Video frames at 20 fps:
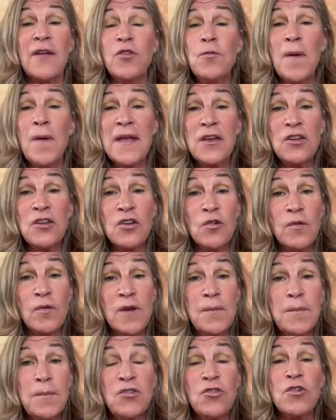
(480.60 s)
If you make an
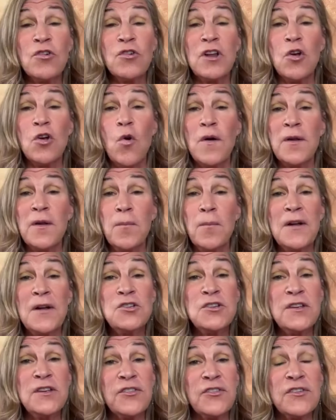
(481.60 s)
agreement, you're going to go on a
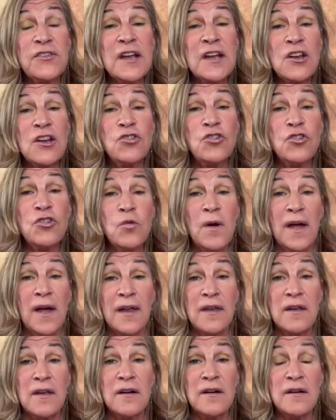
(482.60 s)
budget, stick to it.
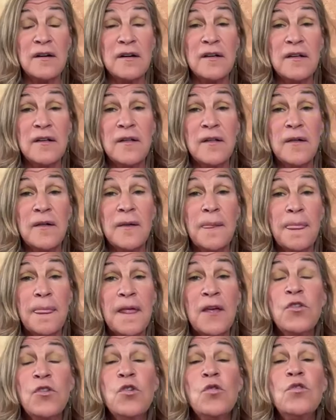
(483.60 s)

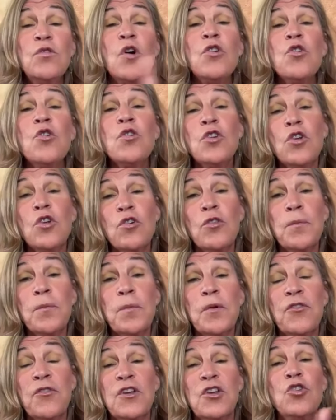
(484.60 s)
If you mm-hmm. know you're an earth
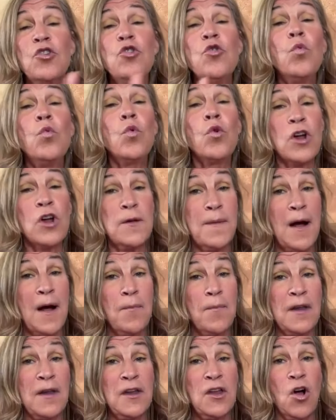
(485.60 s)
person and you worry
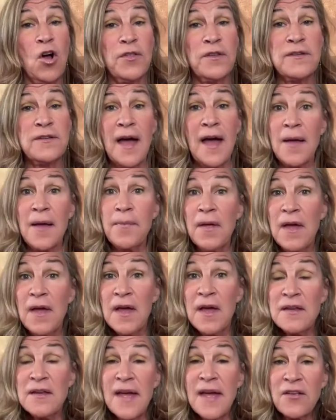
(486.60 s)
about money all the time,
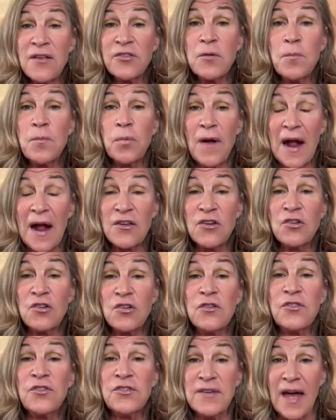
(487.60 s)
take some
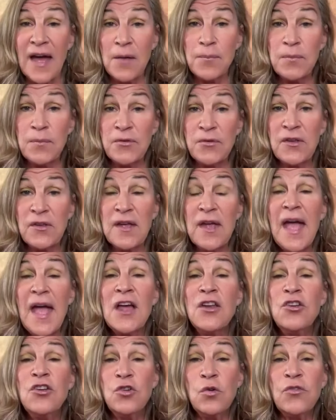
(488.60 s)
practical steps
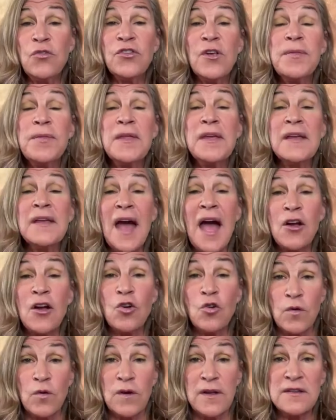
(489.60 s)
and do something
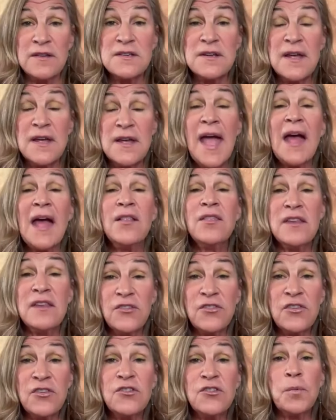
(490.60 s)
concrete and
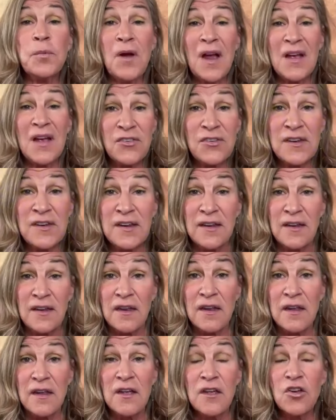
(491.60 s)
listen to Preston.